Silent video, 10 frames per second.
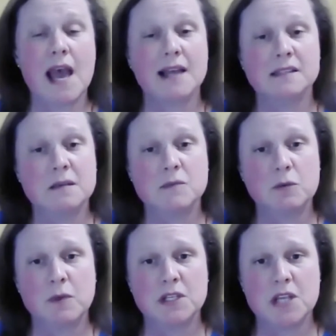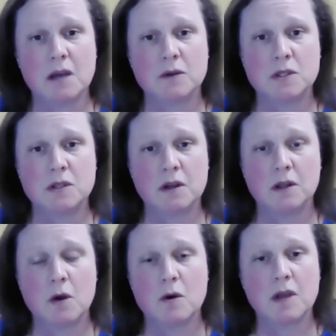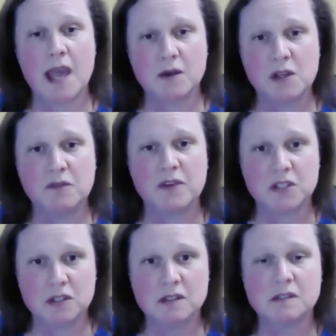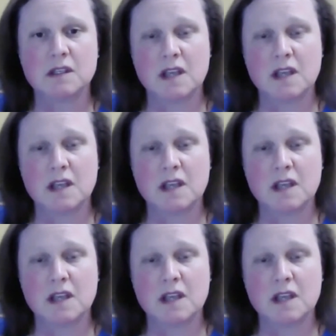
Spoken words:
ask them to reach out to their local county officials.